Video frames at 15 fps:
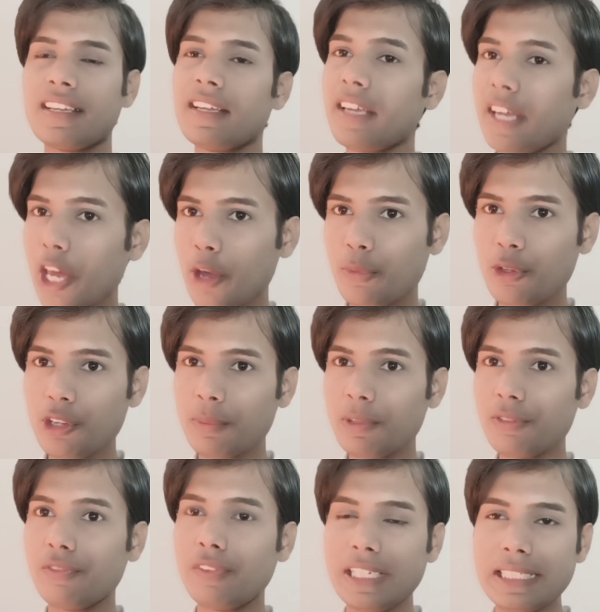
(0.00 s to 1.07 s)
Have you ever
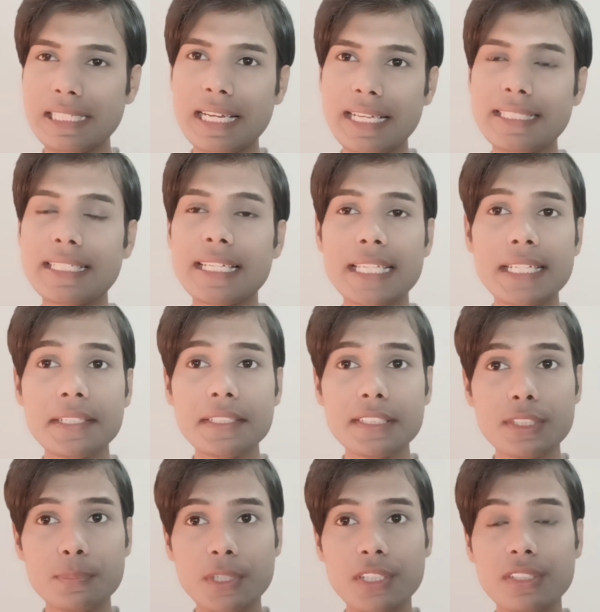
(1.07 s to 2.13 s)
felt like English
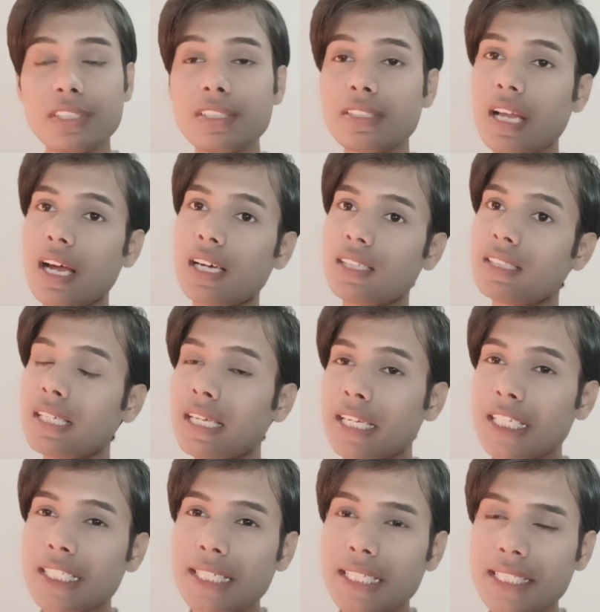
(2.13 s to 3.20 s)
speakers are
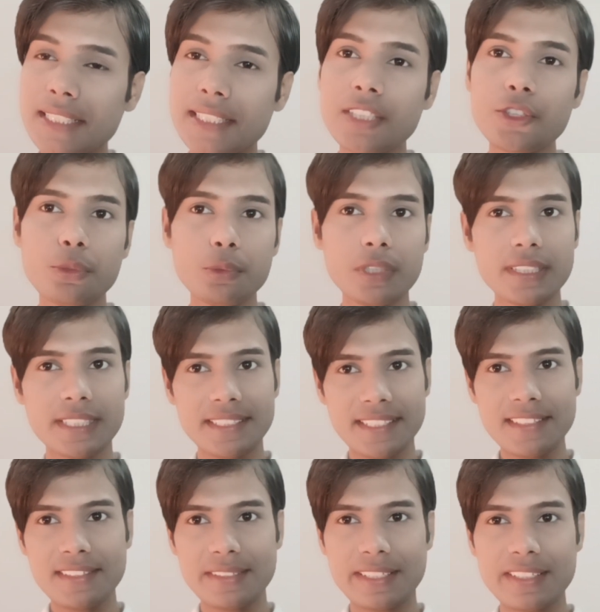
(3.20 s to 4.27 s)
racing through their
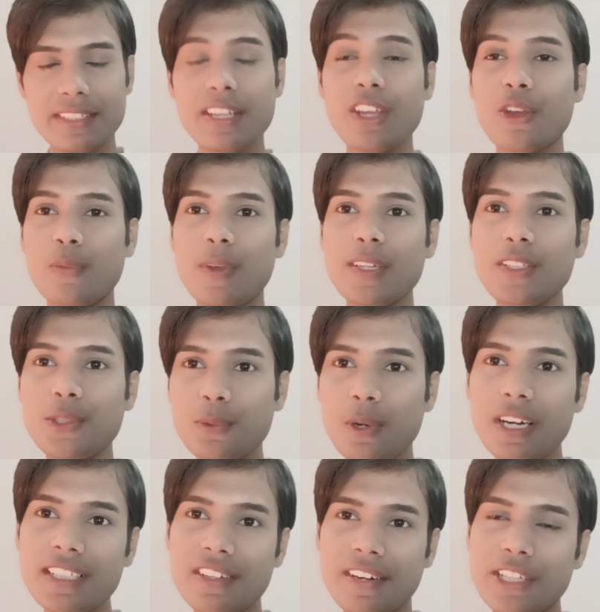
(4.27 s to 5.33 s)
sentences when you are
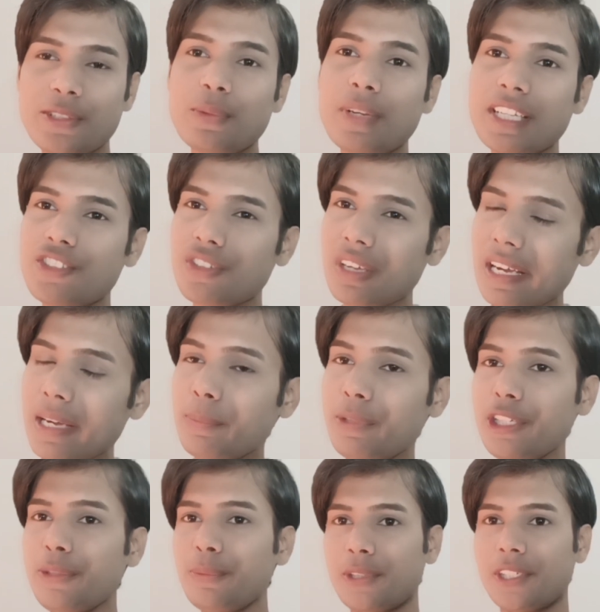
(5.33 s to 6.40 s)
trying to catch every
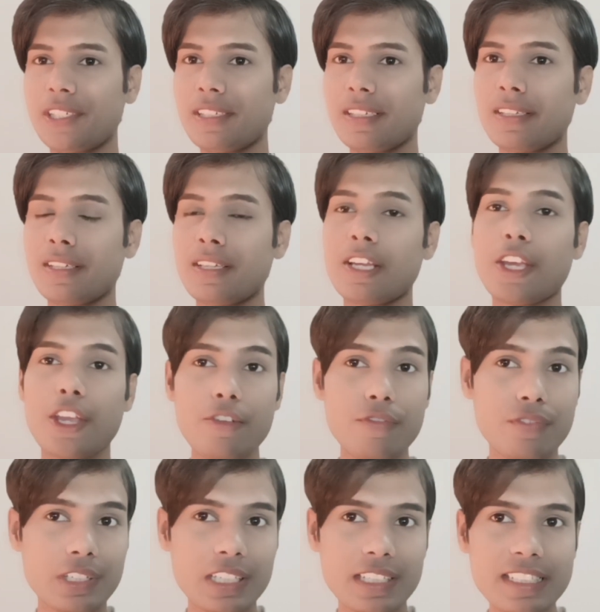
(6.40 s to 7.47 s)
word? If
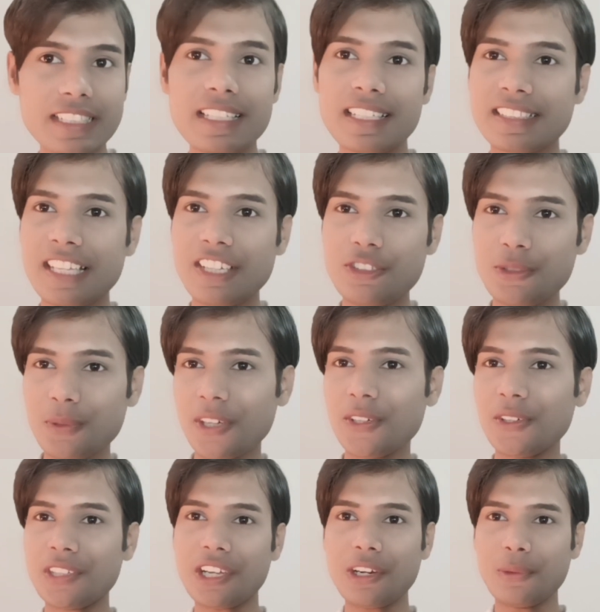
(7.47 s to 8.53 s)
yes, then you are not
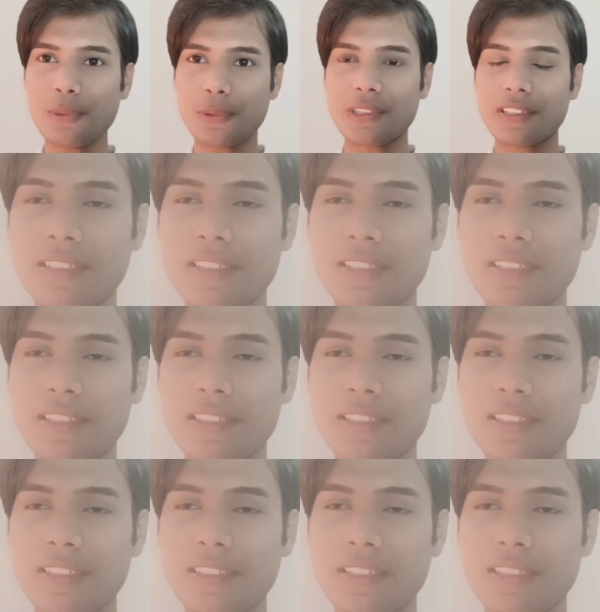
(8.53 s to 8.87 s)
alone.